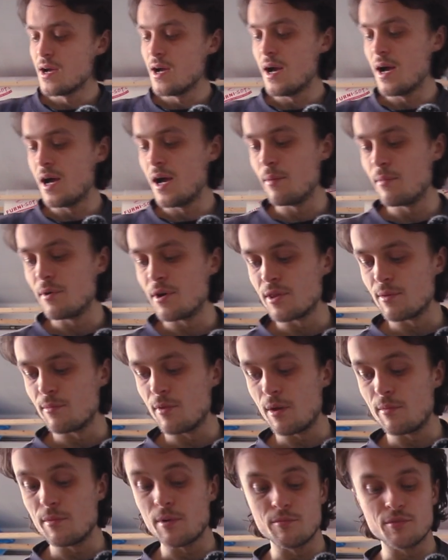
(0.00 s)
But at the
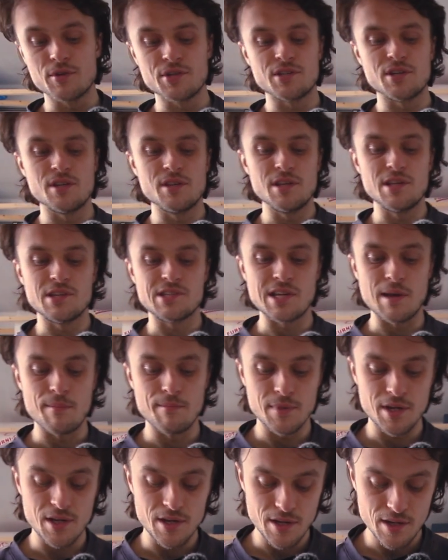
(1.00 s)
moment I'm just doing the
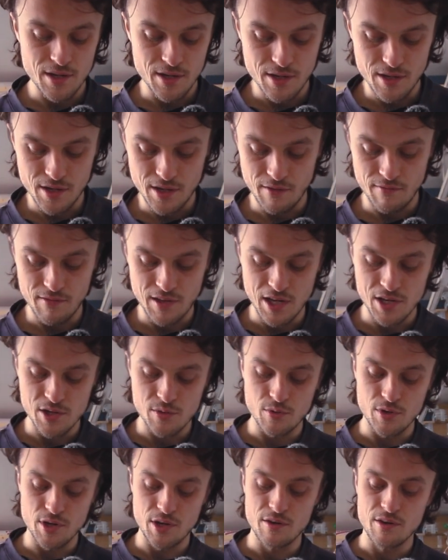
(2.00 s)
assembly of the
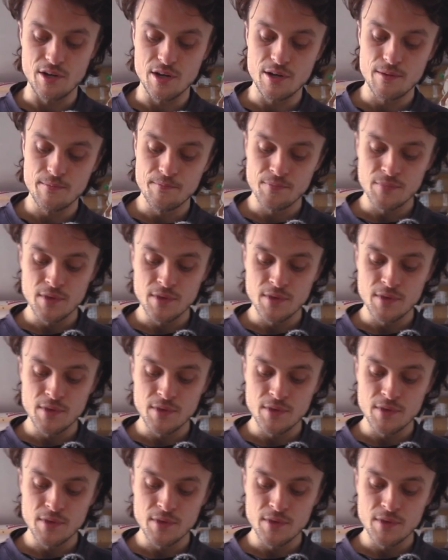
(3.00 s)
actual unit.